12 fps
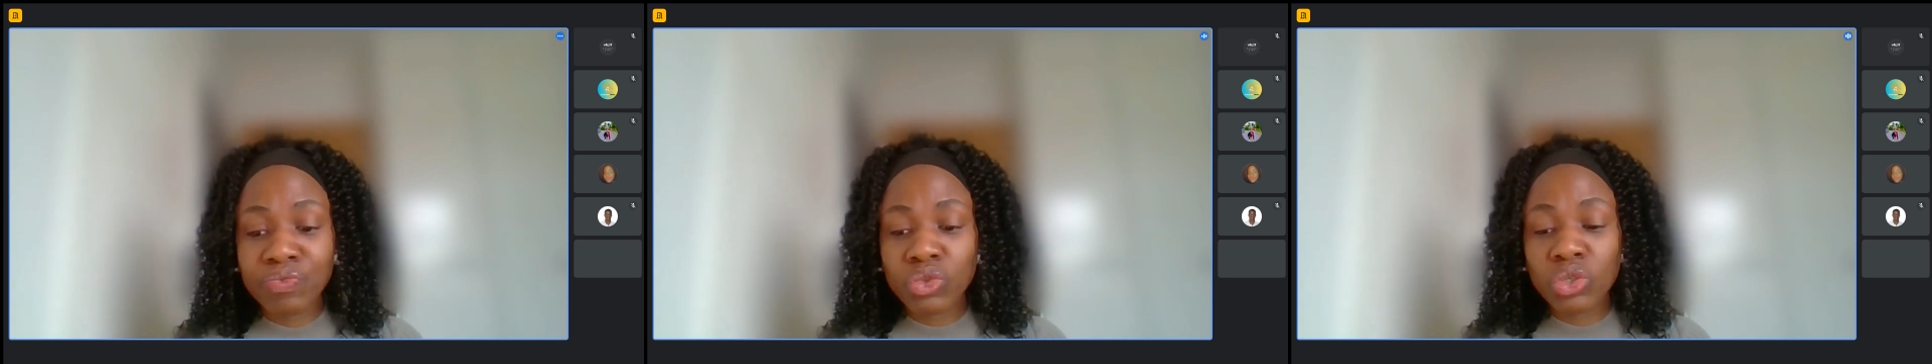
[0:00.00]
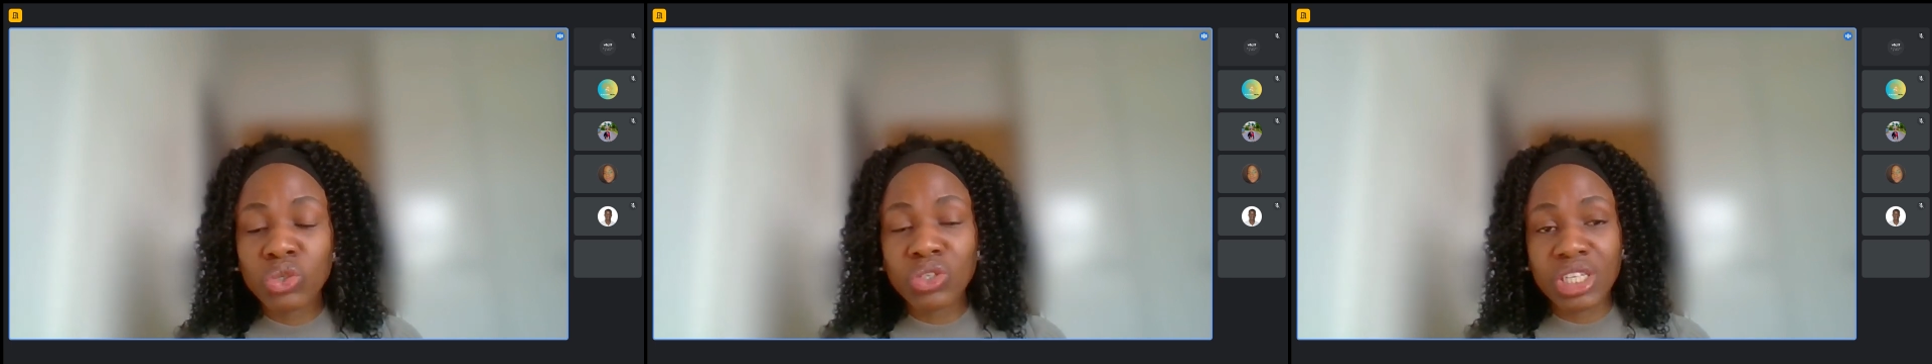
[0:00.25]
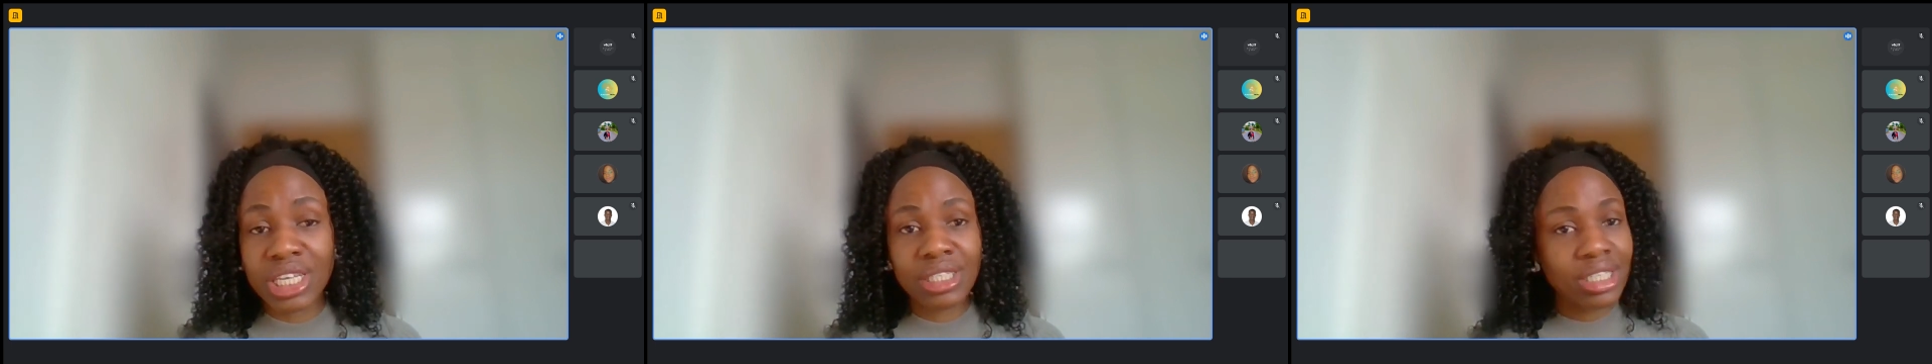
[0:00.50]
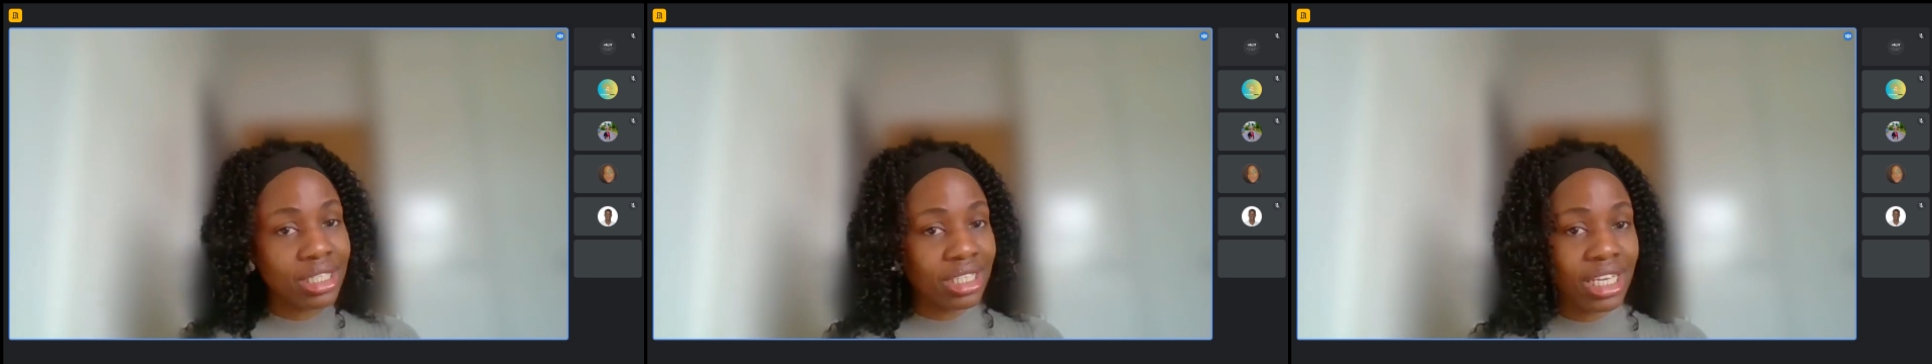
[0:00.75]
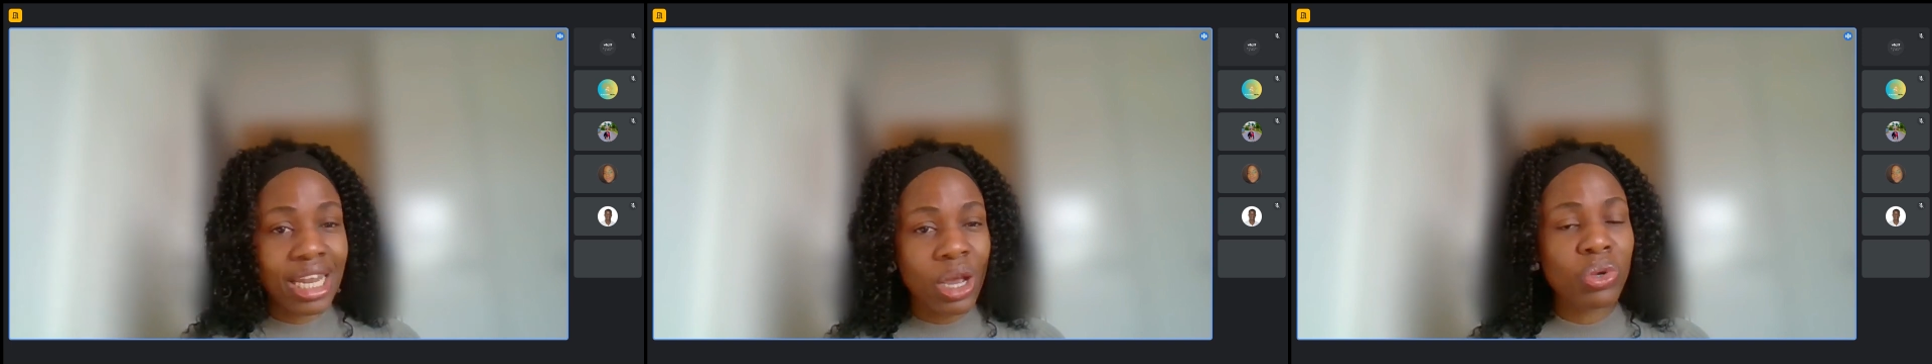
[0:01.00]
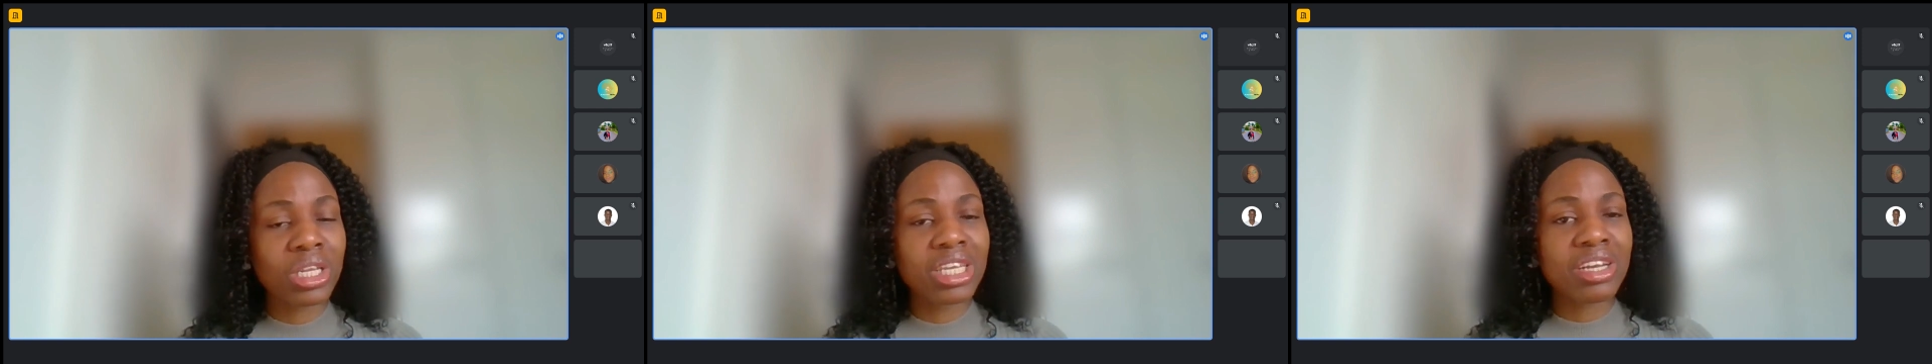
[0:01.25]
There's this saying that
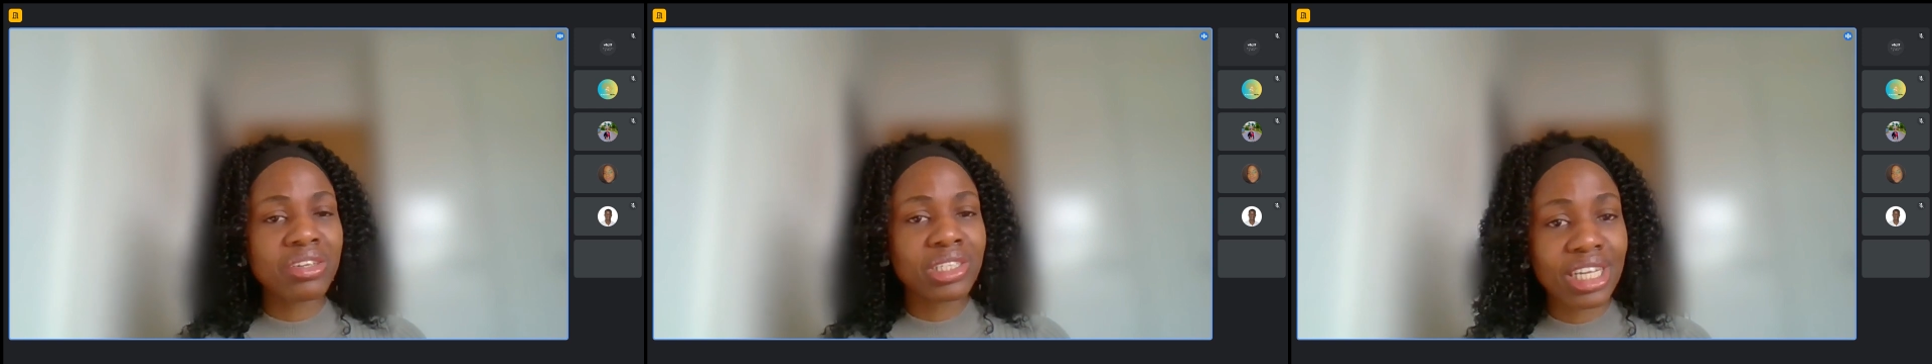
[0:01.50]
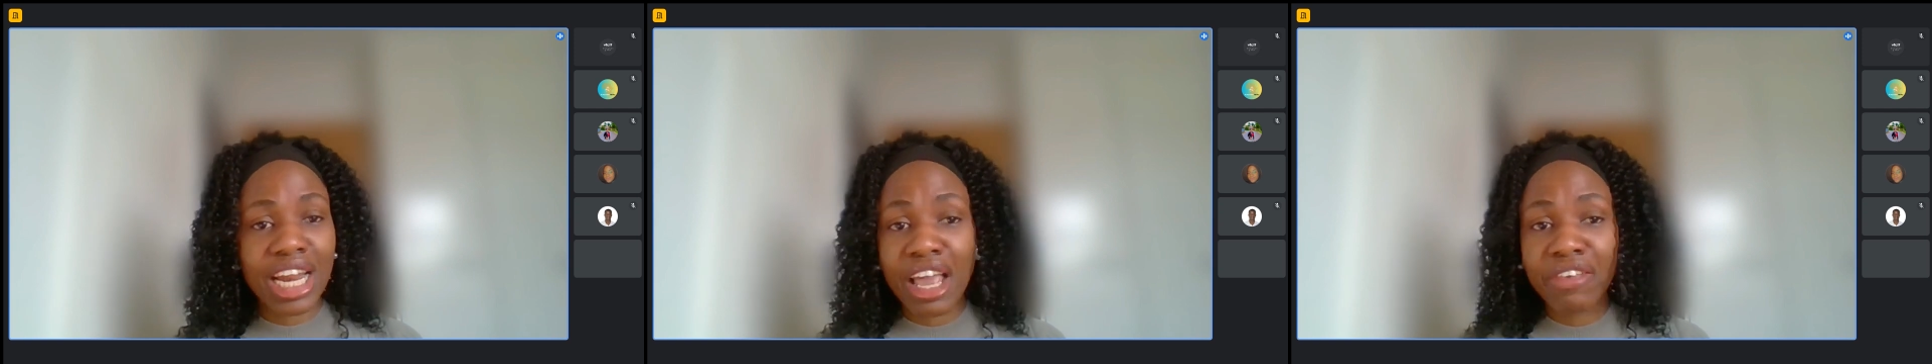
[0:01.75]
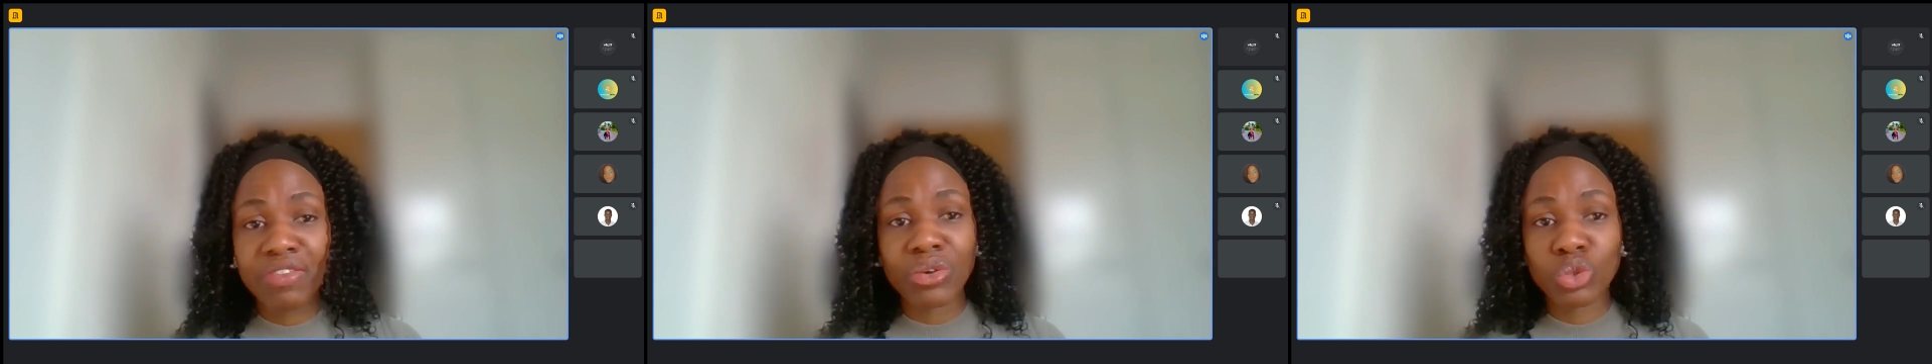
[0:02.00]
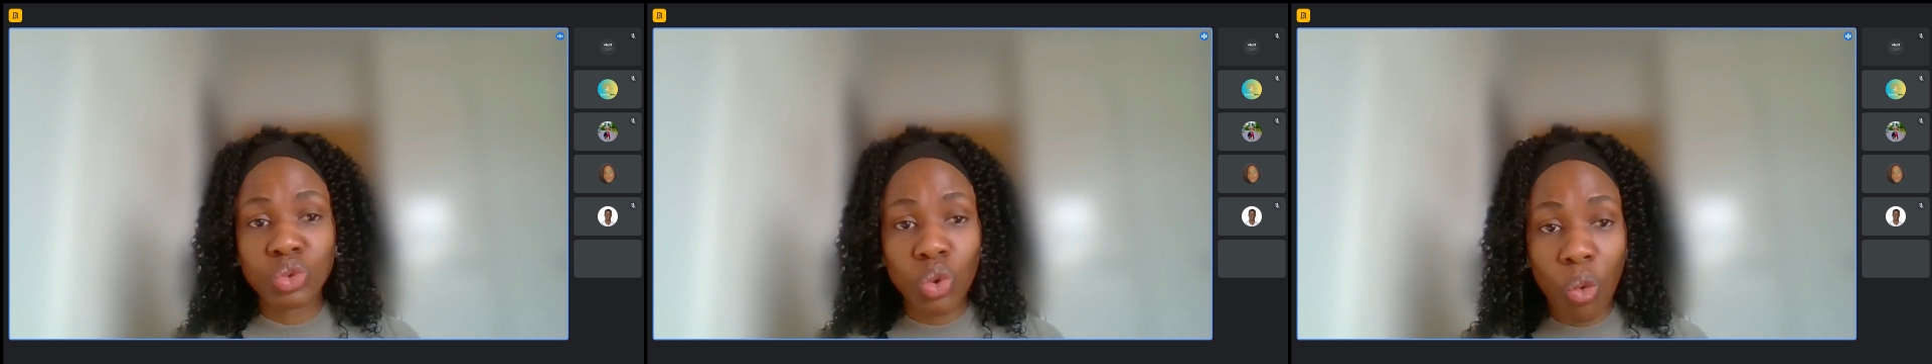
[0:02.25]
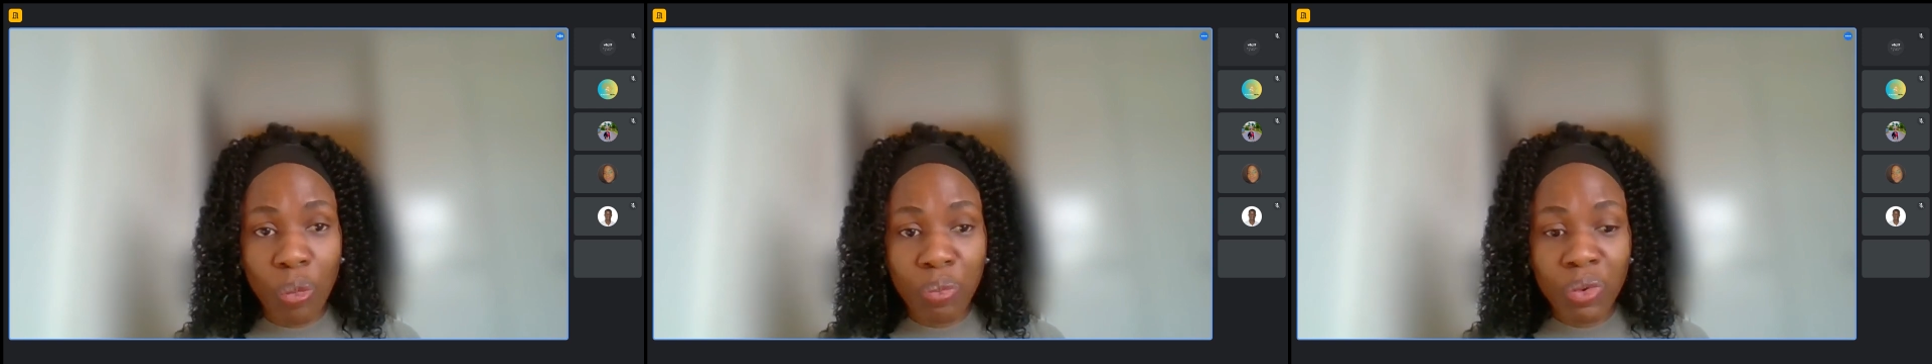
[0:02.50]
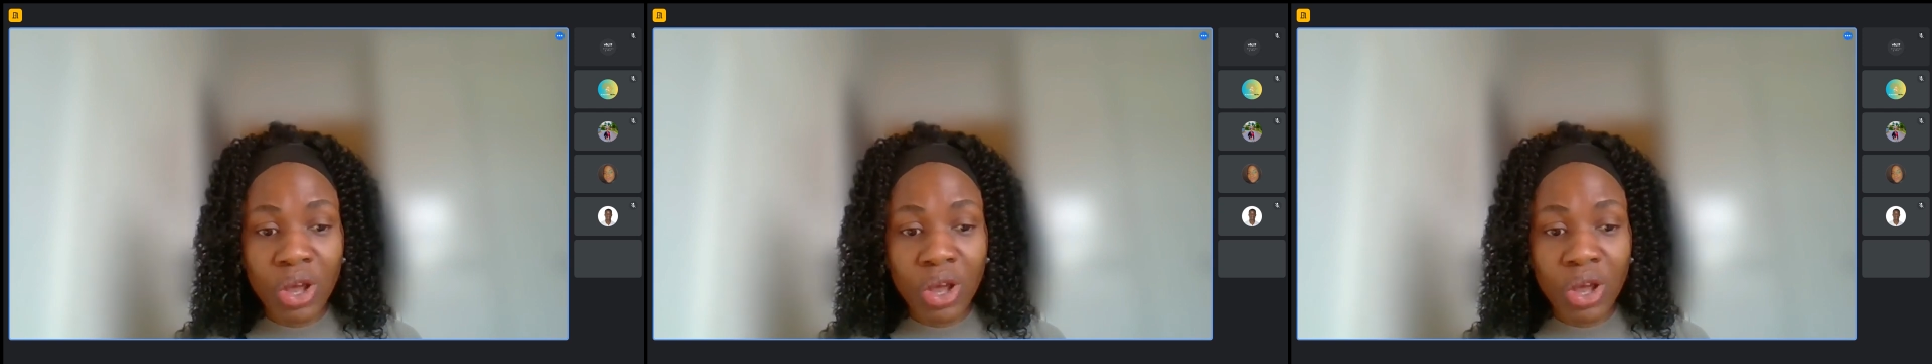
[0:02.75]
when there is life, there is hope.